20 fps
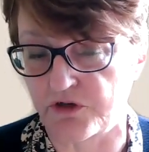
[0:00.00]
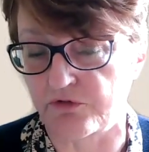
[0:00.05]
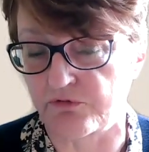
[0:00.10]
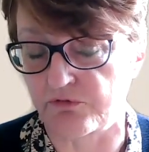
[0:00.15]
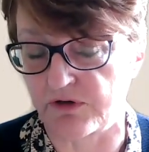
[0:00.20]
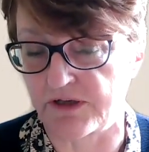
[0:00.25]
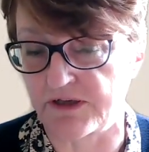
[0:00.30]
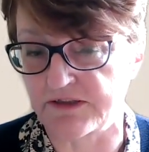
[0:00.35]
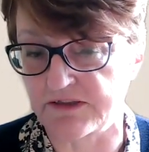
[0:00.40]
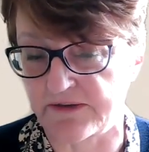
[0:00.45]

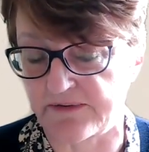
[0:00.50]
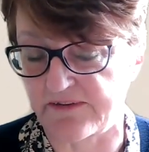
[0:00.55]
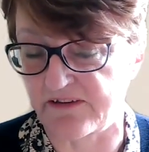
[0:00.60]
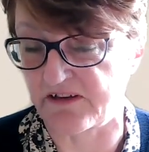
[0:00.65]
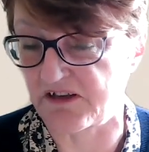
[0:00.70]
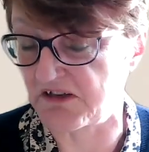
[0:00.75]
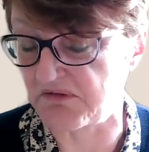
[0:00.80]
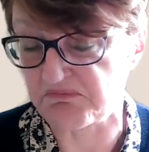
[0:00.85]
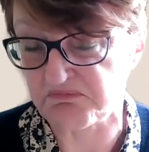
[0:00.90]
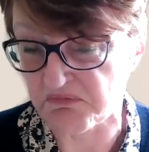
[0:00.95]
generally to
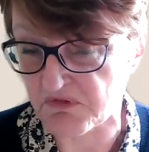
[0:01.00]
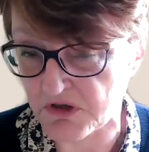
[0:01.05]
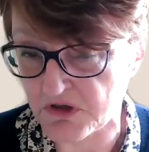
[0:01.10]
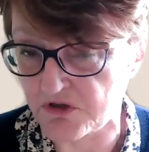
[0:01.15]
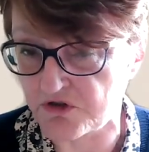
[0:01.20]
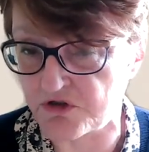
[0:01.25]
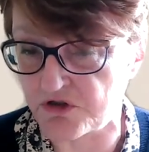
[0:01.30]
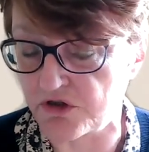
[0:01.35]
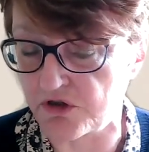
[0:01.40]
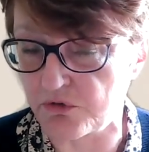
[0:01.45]
say,
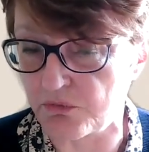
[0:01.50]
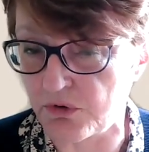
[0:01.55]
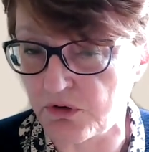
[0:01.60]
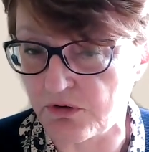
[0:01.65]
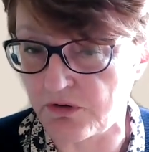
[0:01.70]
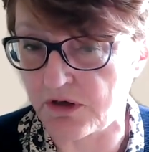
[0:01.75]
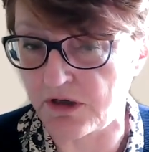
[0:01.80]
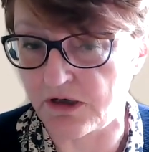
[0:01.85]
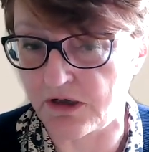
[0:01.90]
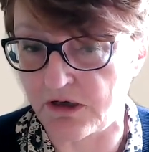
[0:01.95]
do you know
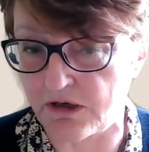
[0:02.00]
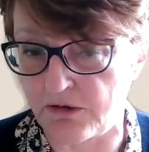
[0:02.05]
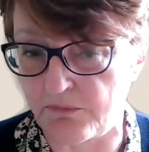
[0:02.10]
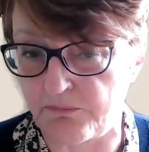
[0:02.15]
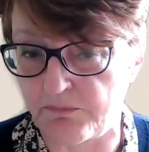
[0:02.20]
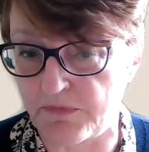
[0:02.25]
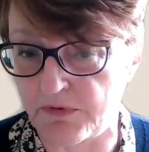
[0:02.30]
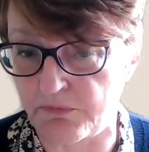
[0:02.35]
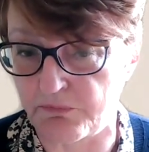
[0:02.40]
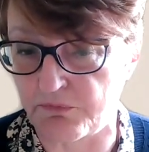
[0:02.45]
what,
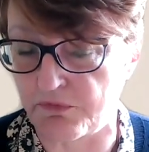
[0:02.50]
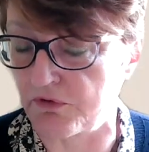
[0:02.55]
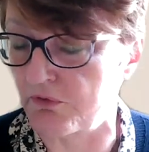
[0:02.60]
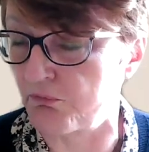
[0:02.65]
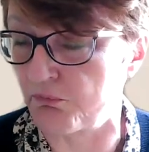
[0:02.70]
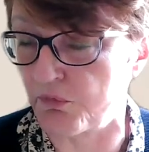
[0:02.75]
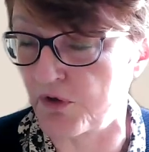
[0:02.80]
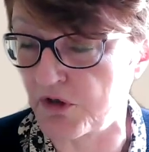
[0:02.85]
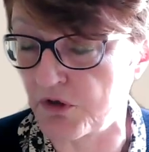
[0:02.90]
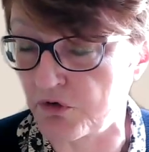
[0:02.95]

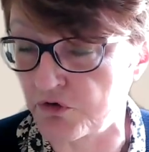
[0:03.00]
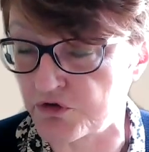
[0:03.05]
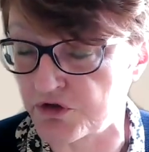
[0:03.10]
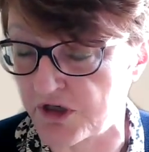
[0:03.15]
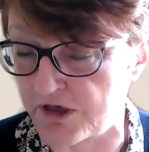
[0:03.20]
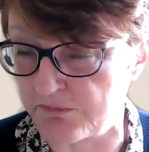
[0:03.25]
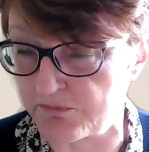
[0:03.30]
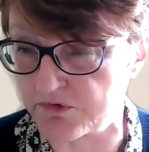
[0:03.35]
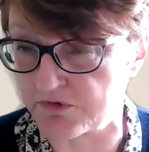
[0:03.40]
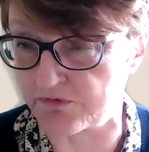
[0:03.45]
we're not
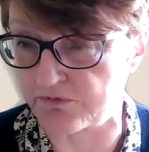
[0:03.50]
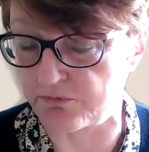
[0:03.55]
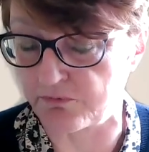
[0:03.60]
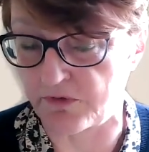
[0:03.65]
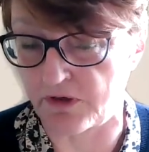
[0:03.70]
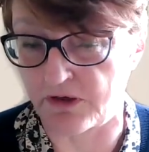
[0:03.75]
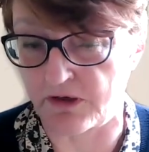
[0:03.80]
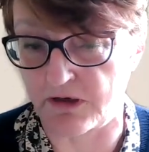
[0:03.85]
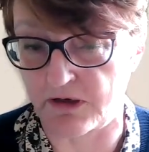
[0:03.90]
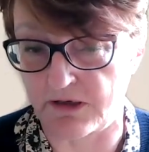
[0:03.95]
ashamed of
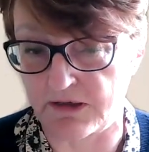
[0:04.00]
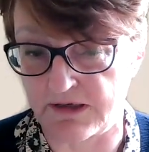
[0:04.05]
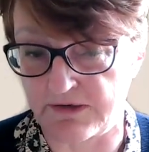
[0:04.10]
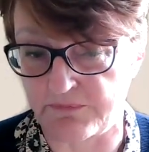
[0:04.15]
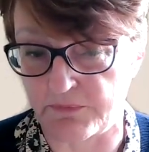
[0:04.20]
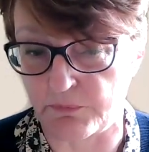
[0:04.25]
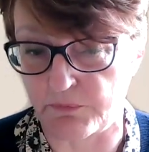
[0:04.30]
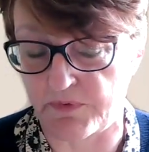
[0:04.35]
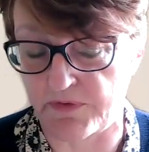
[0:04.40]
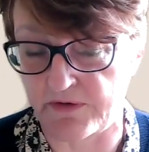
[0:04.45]

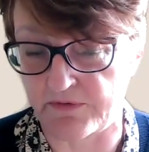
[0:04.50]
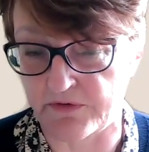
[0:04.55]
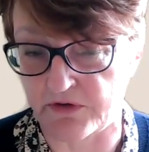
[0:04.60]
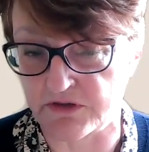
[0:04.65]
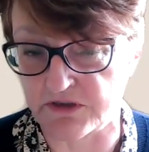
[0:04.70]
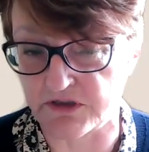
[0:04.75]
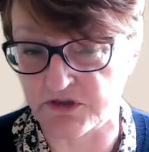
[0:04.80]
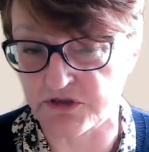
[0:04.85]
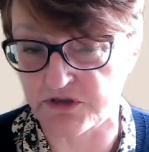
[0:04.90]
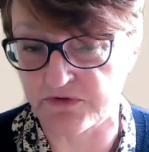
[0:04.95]
living with these
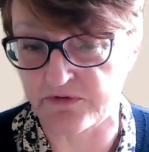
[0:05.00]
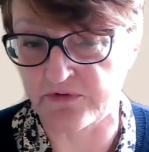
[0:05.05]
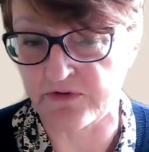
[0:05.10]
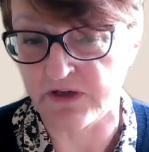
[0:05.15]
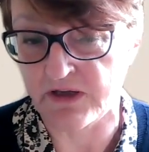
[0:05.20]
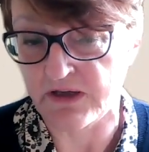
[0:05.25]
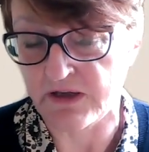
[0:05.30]
conditions.